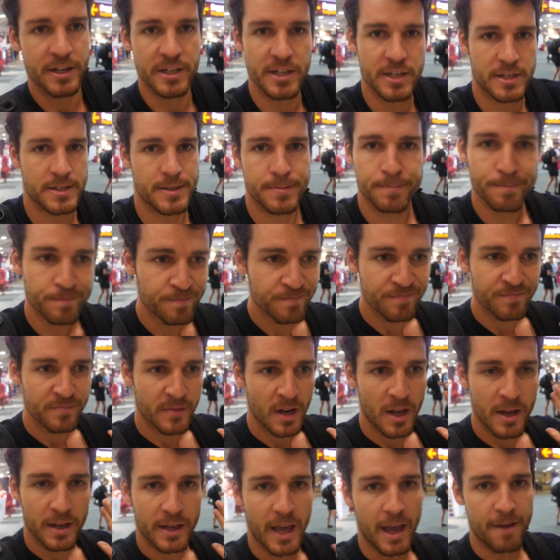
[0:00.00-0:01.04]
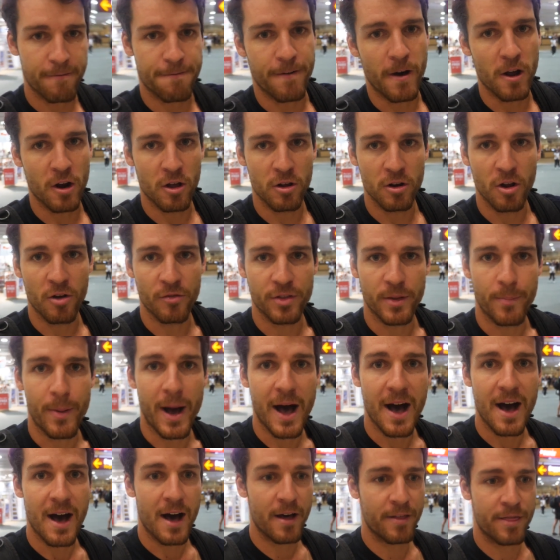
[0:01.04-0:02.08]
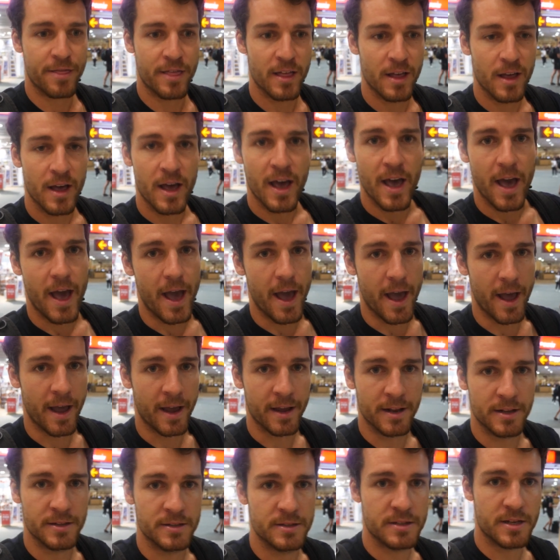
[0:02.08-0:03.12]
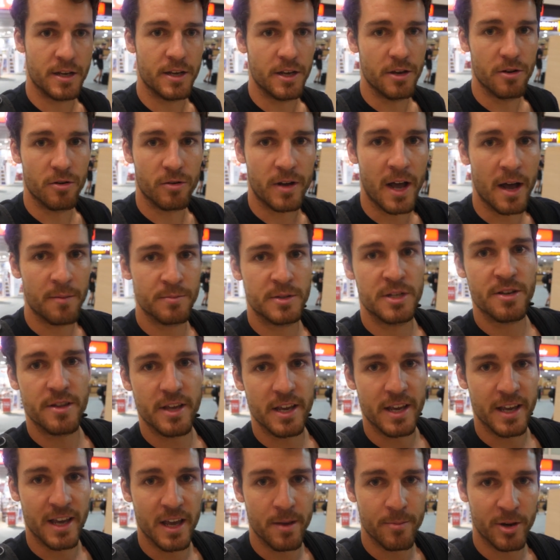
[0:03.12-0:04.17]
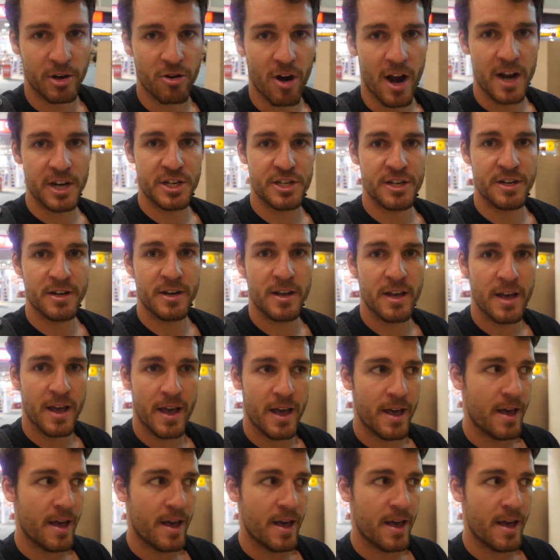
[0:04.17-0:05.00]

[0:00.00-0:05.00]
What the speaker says: You just keep following along the path and you'll come to the immigration.